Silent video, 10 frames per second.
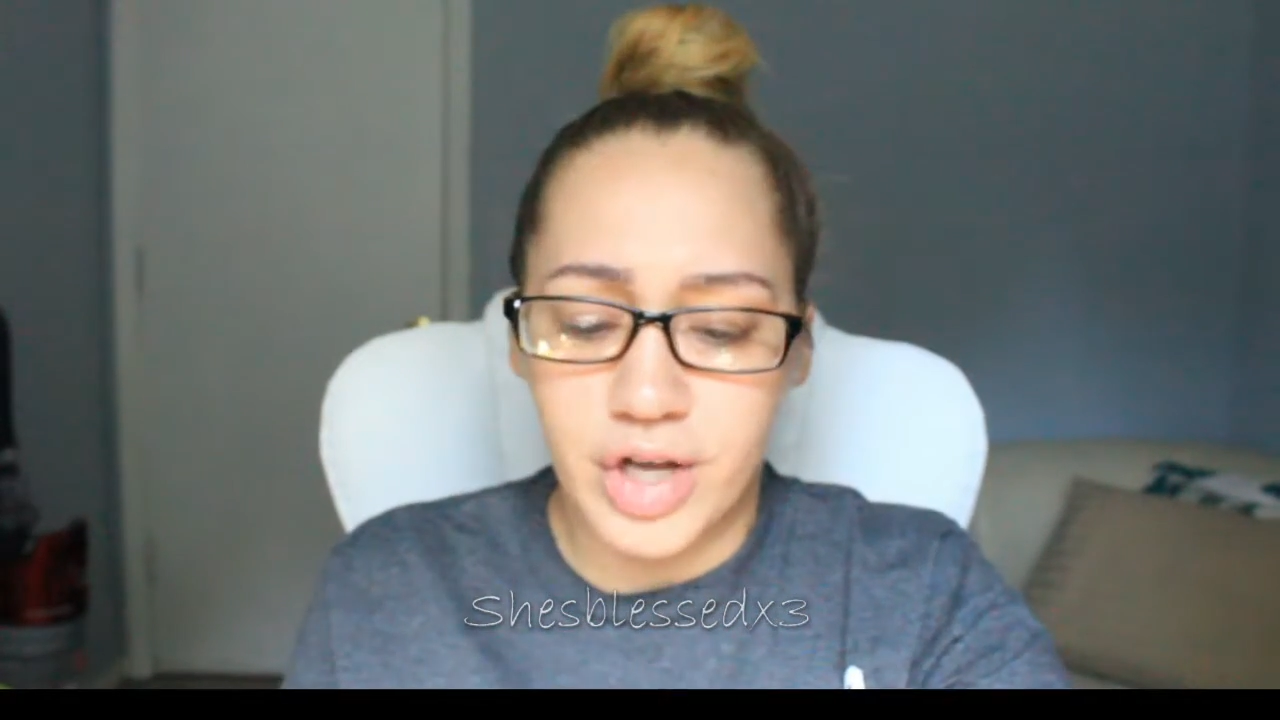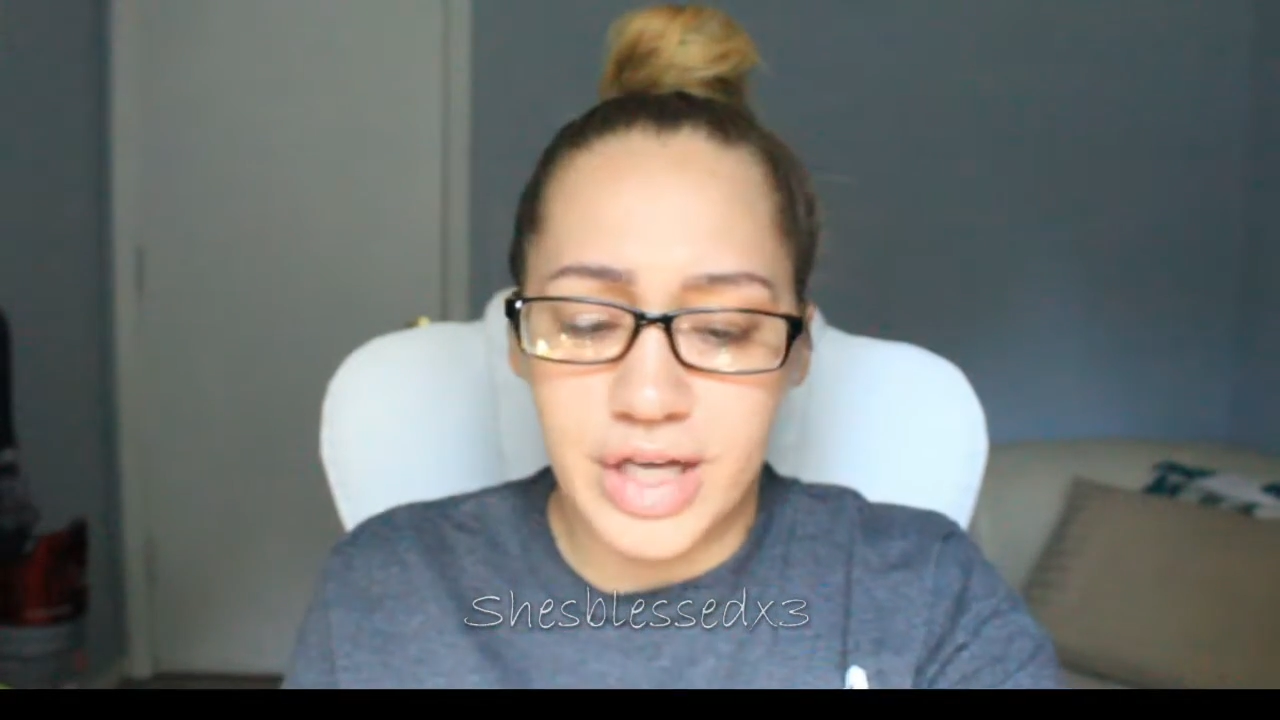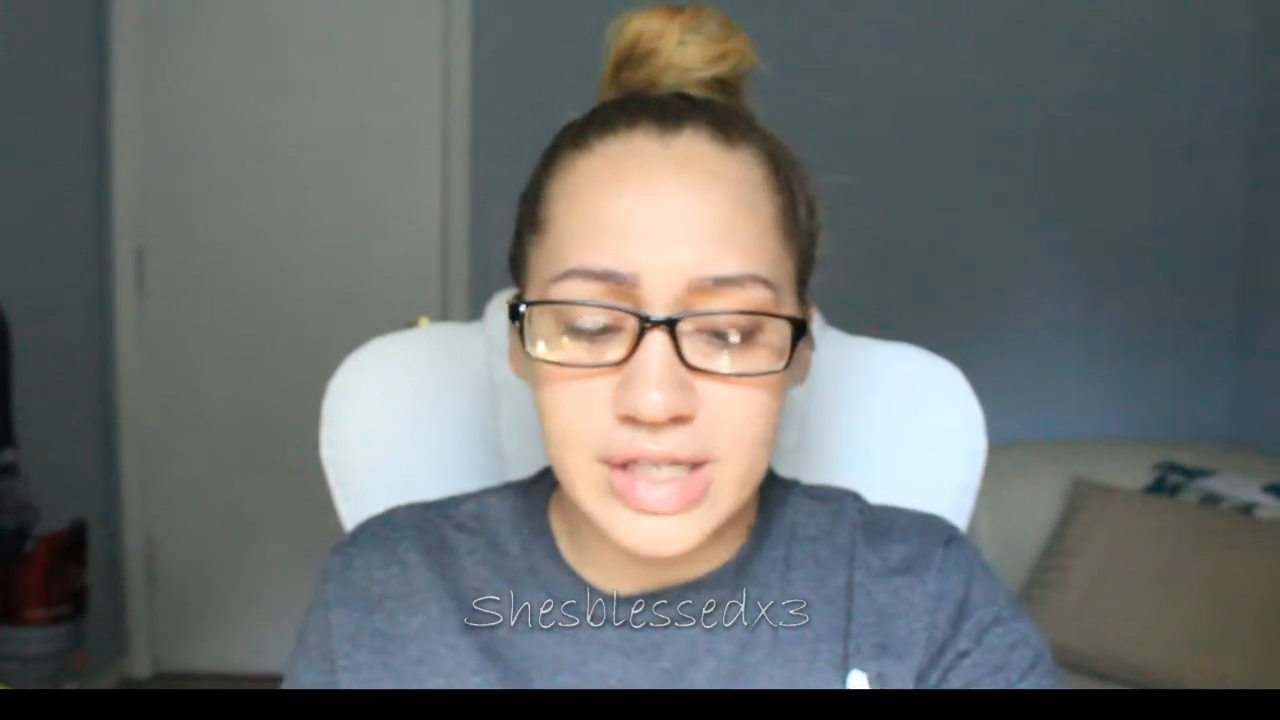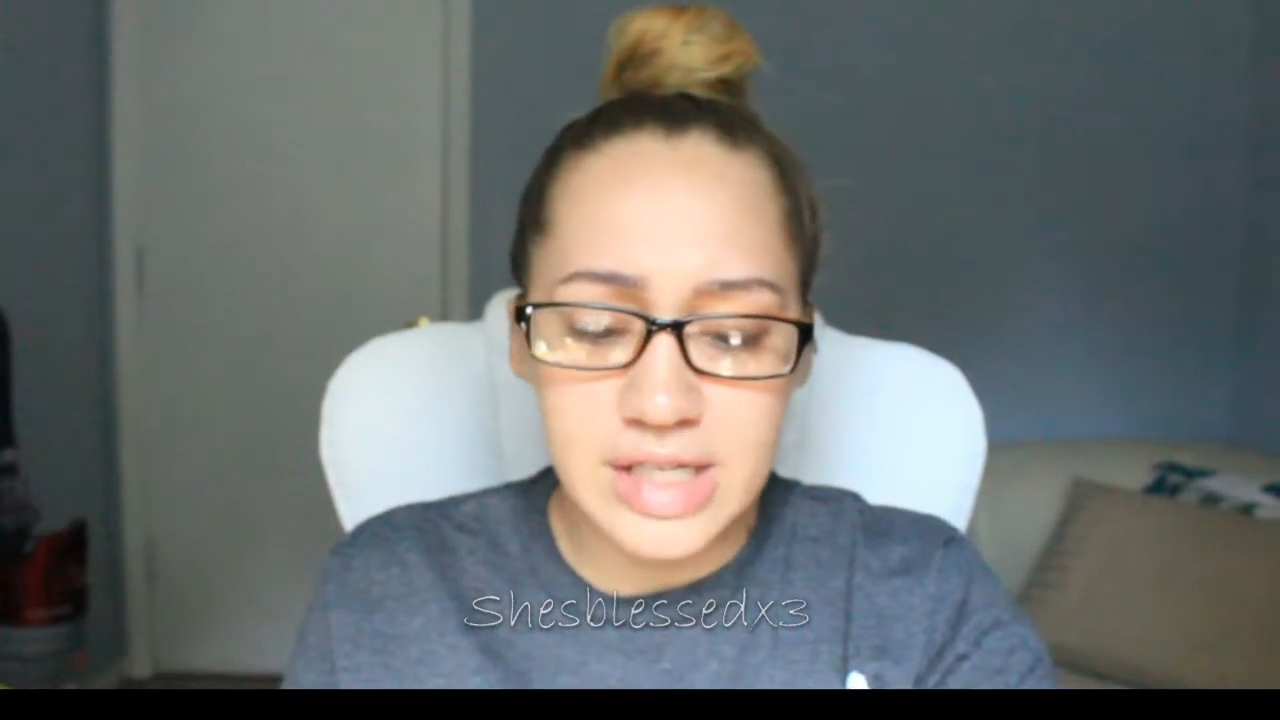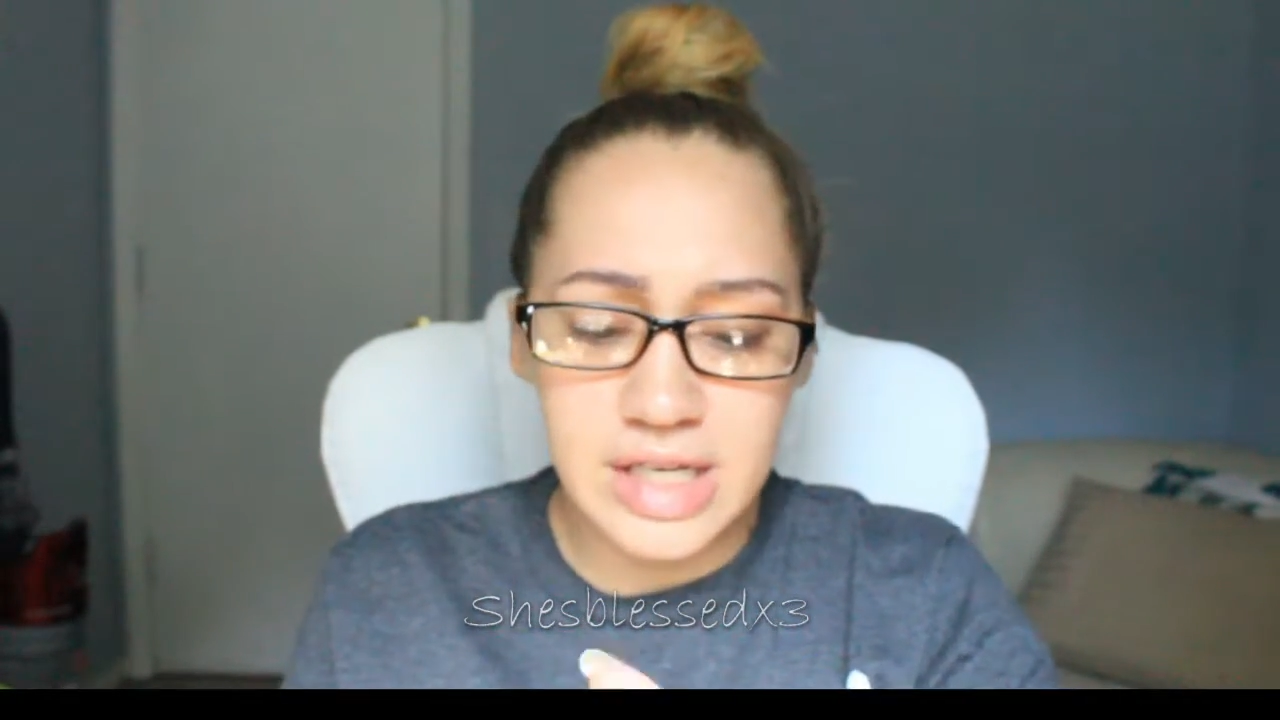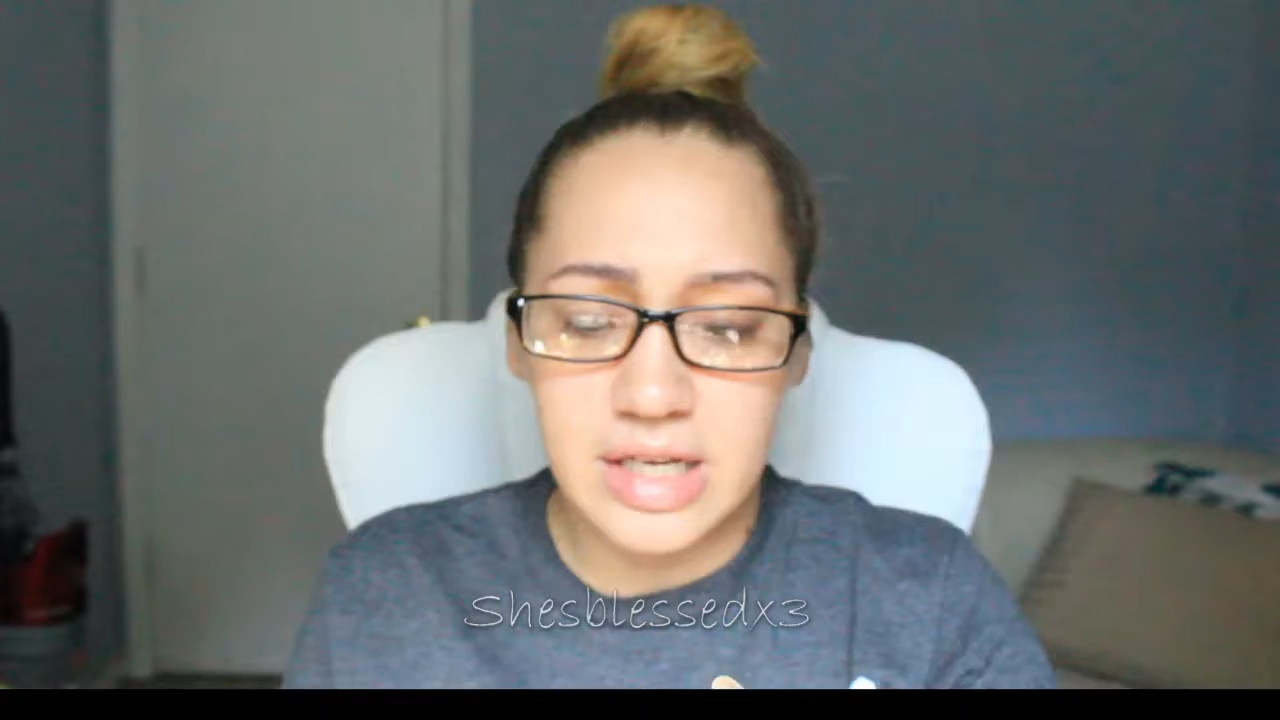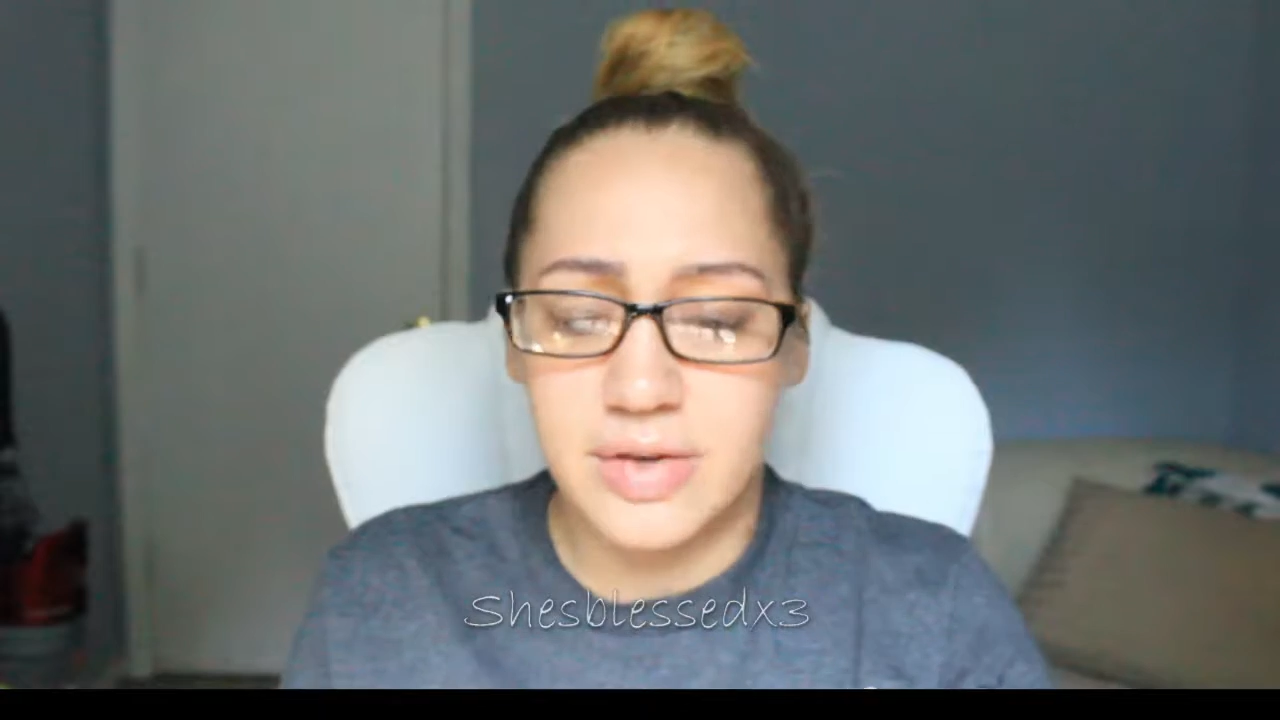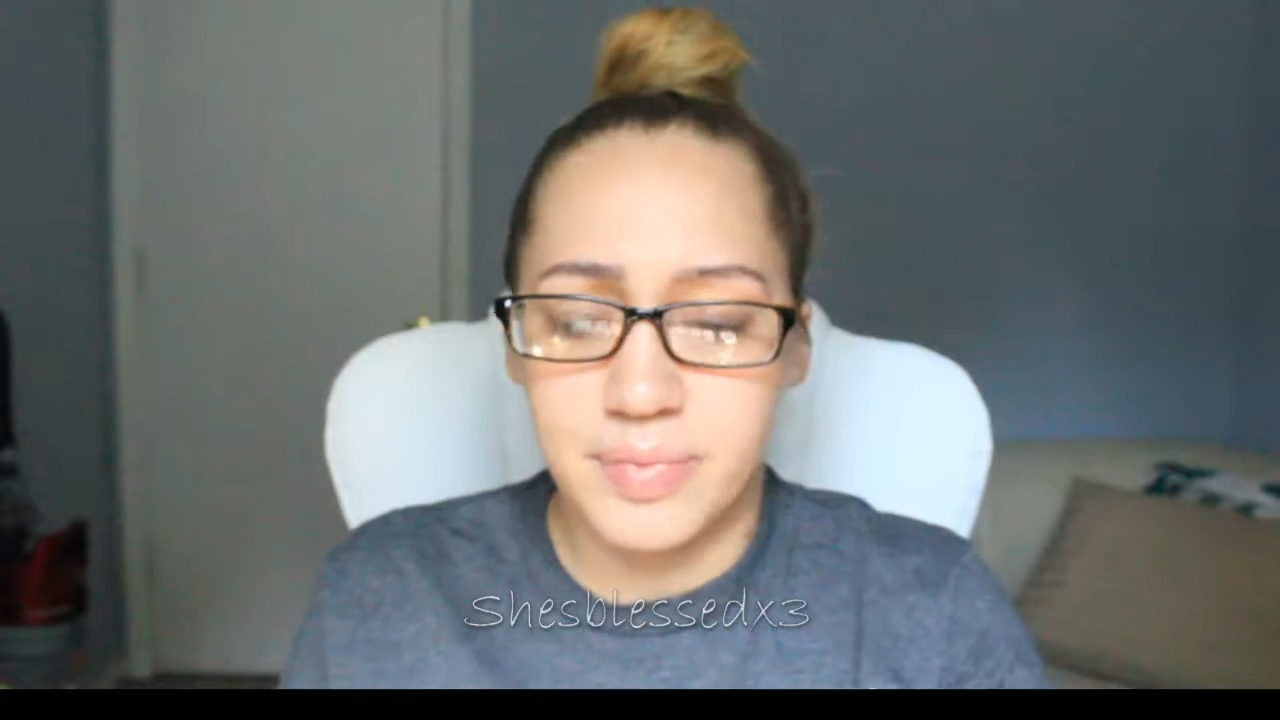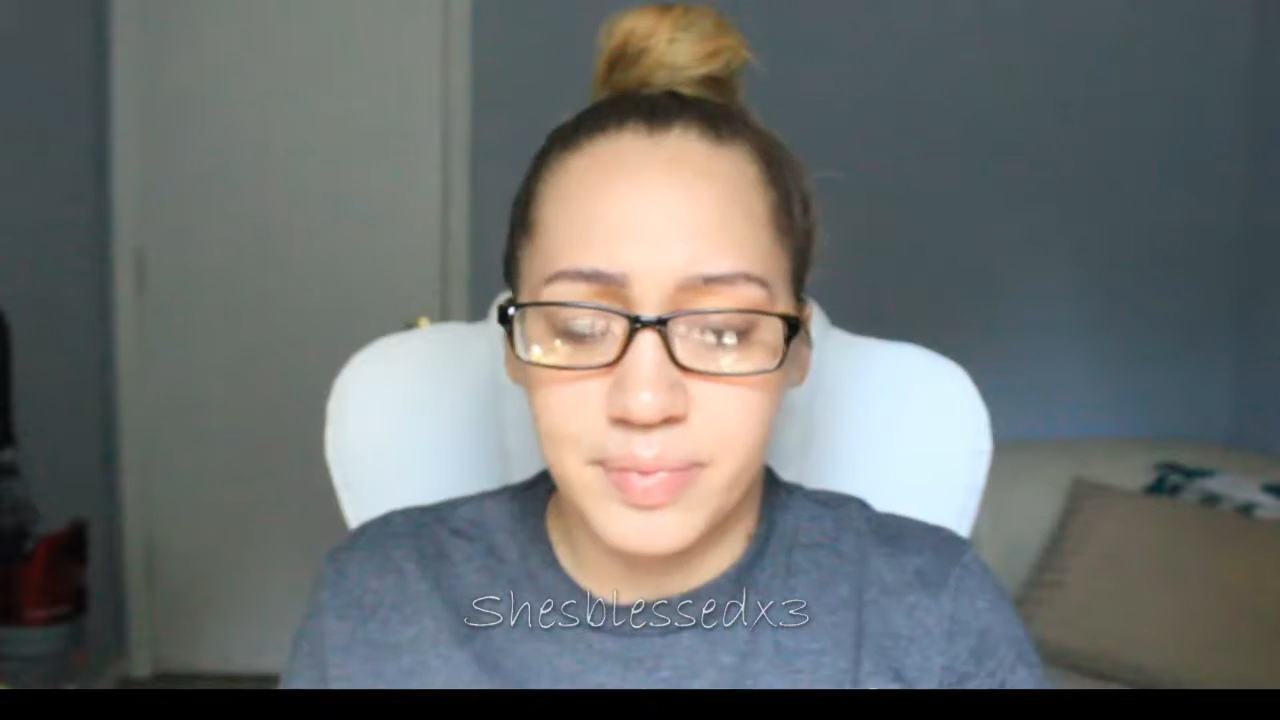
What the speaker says: easy.